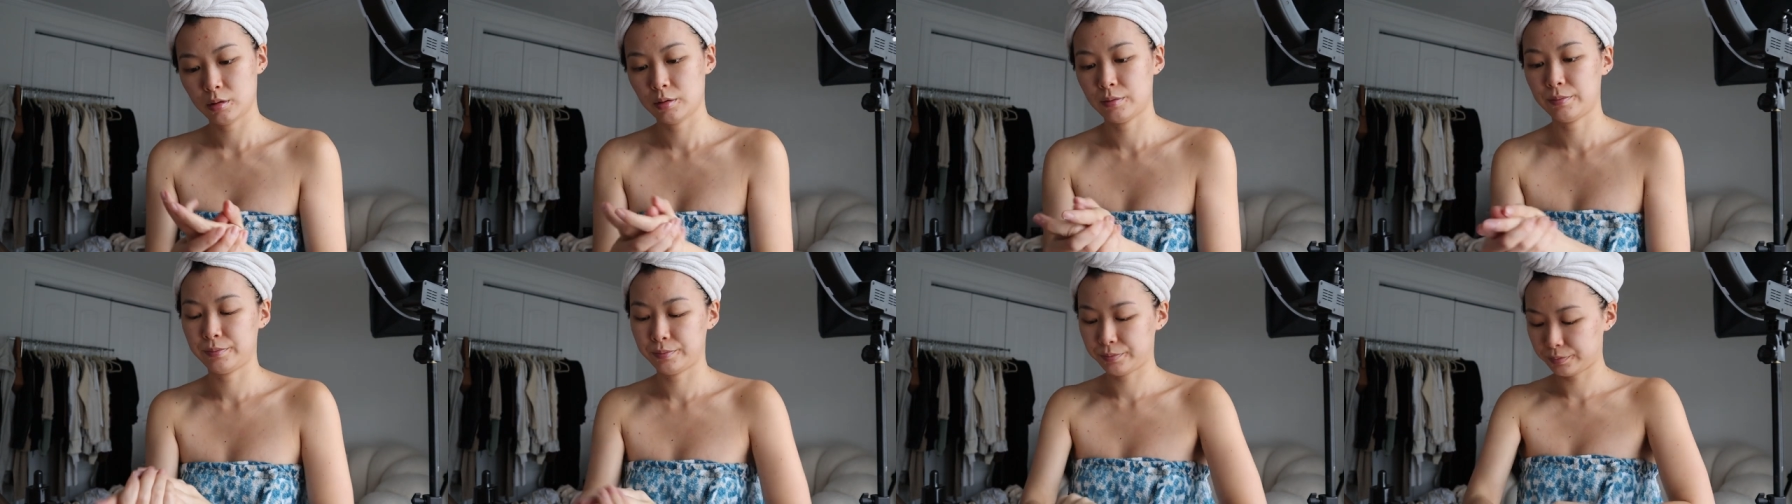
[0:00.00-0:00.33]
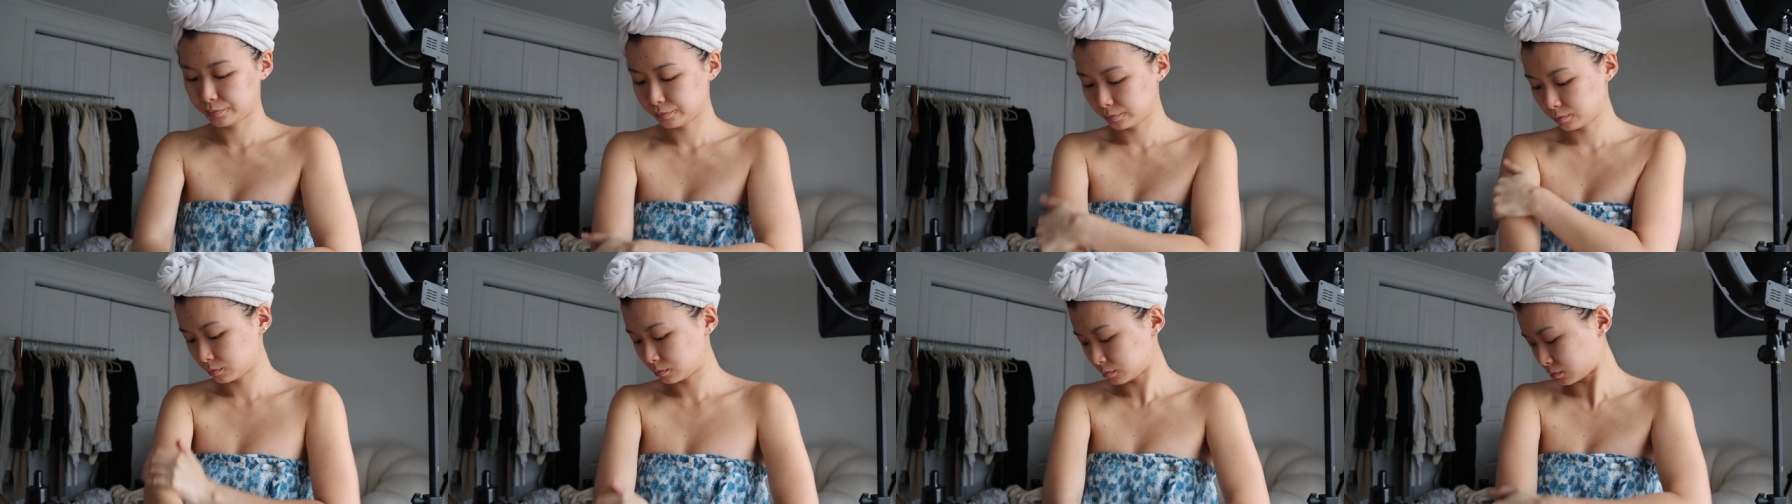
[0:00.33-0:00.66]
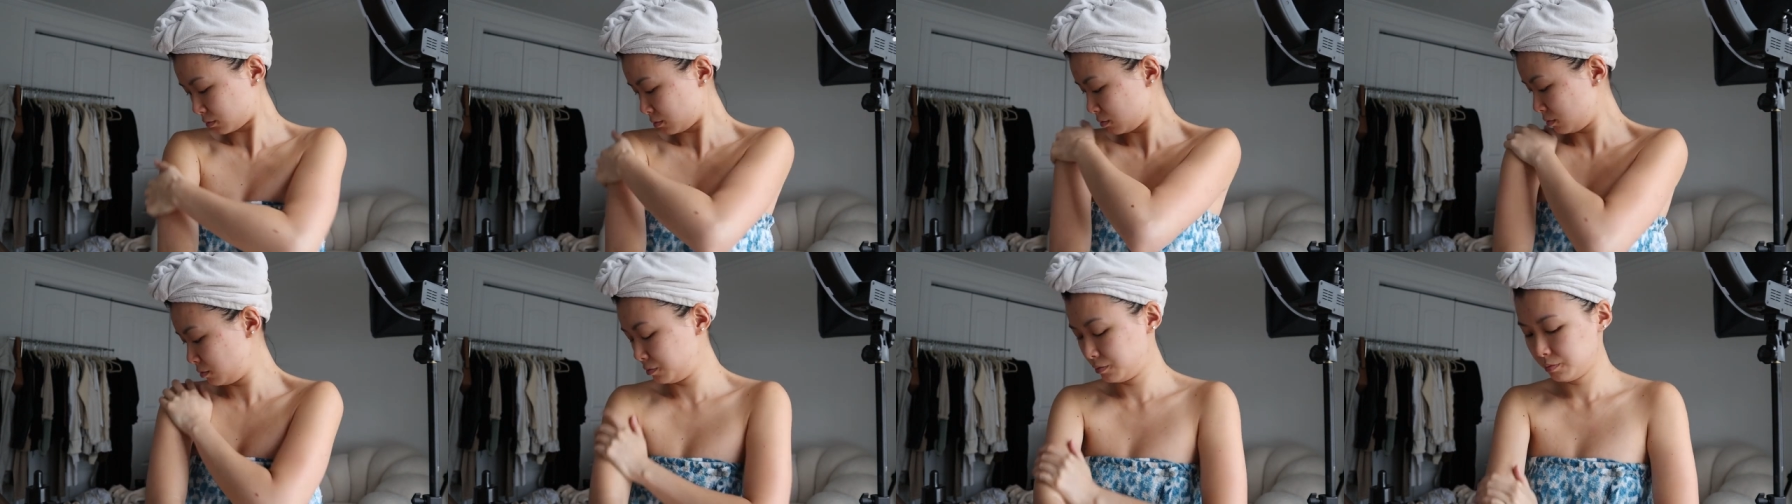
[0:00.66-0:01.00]
all
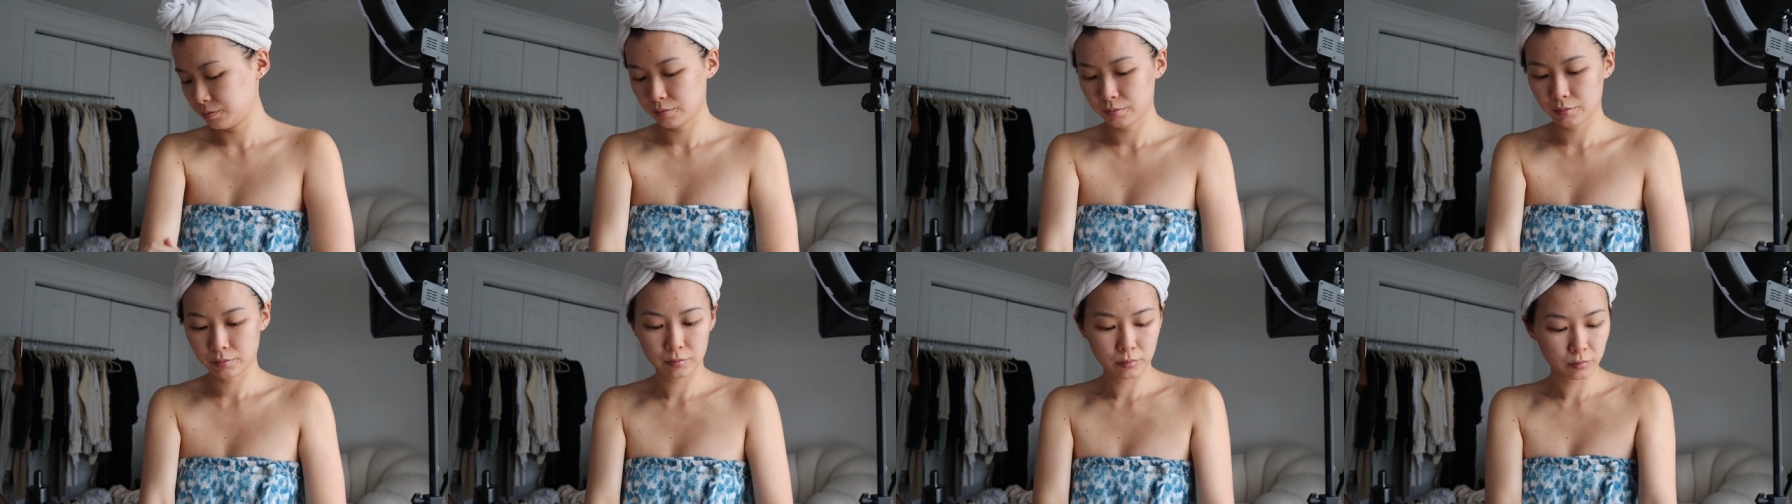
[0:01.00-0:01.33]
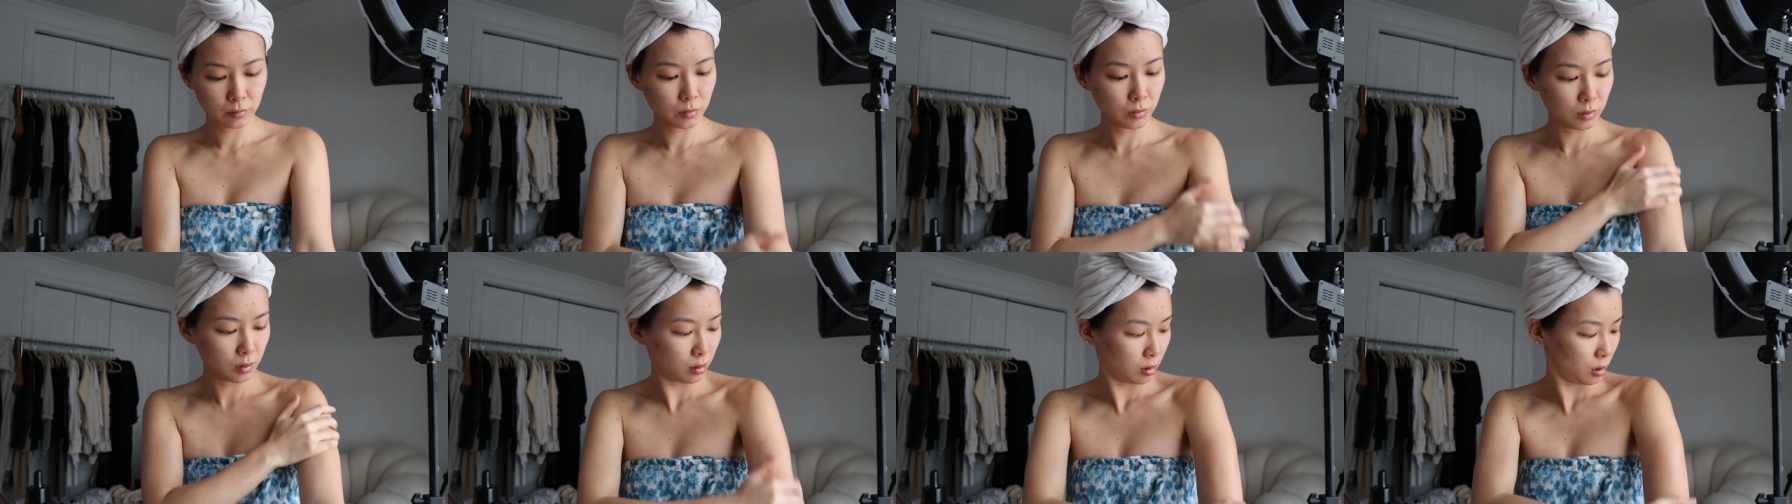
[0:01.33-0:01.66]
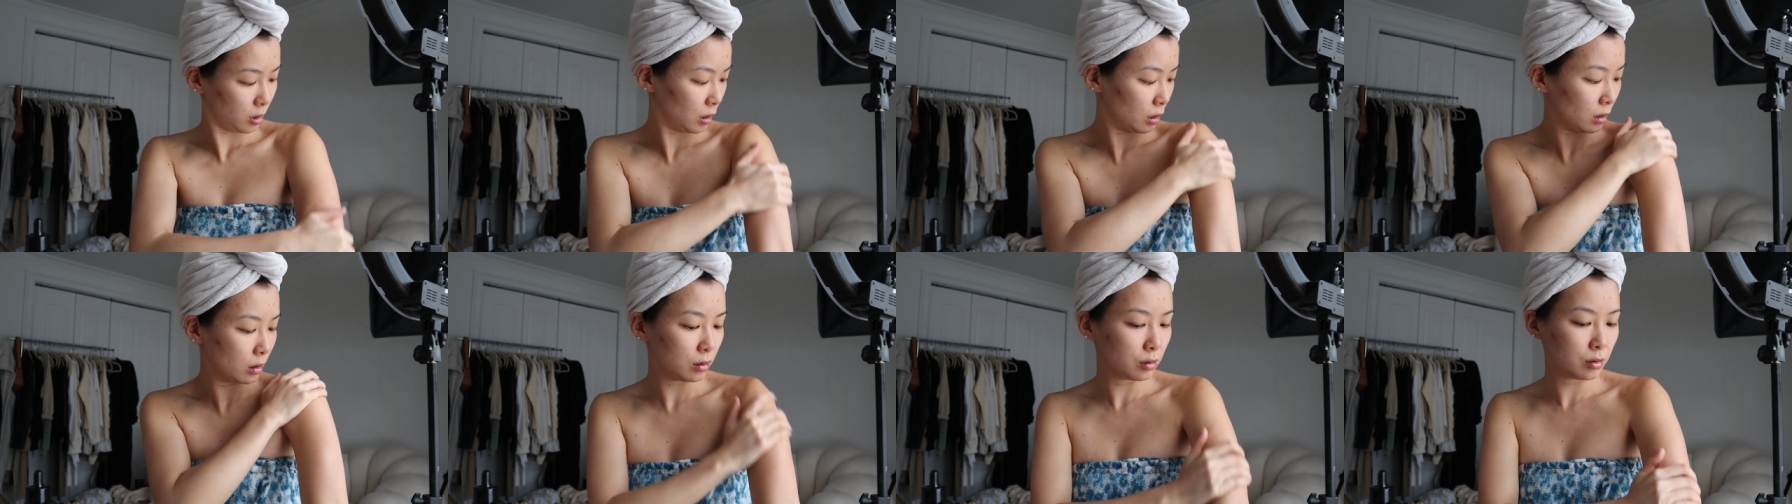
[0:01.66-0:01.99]
over my body.
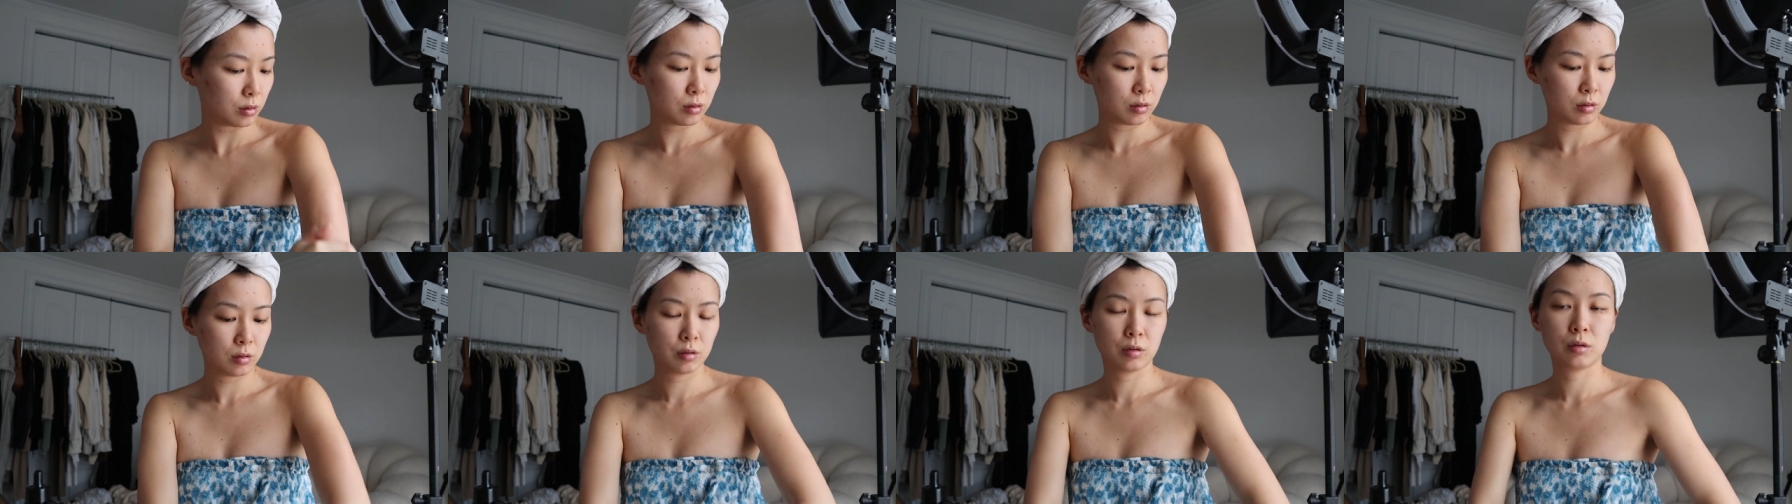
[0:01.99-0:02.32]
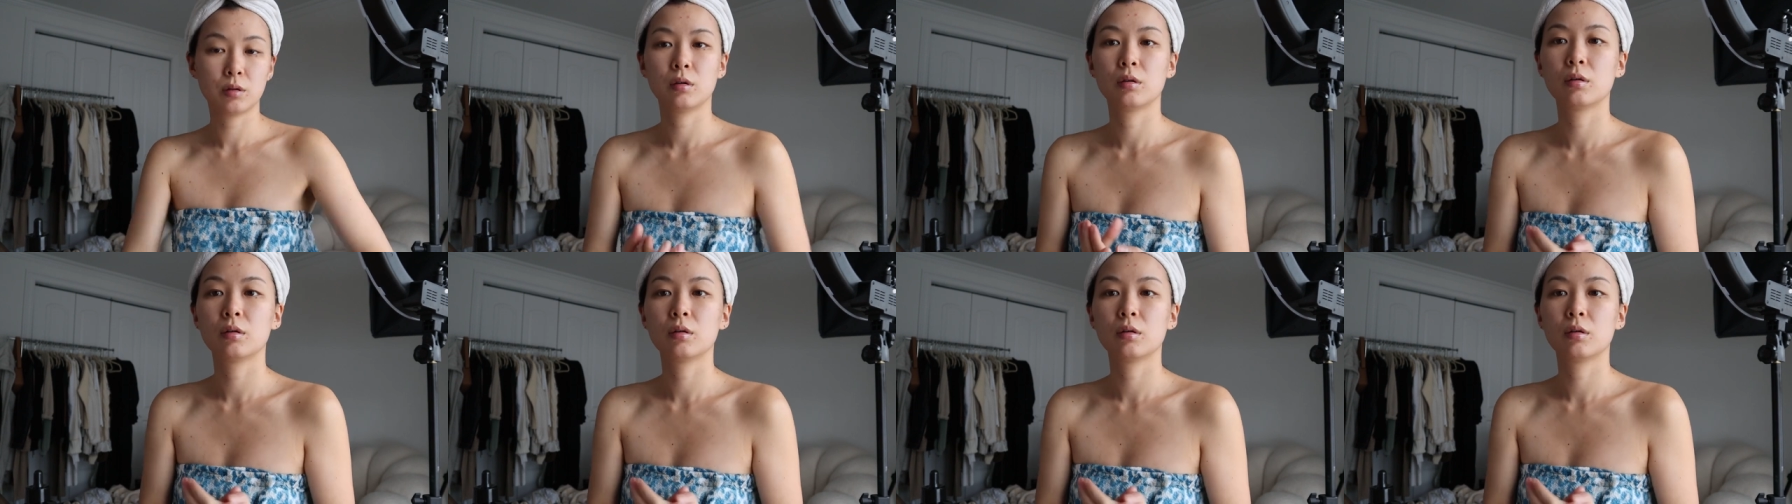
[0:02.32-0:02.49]
Don't know why,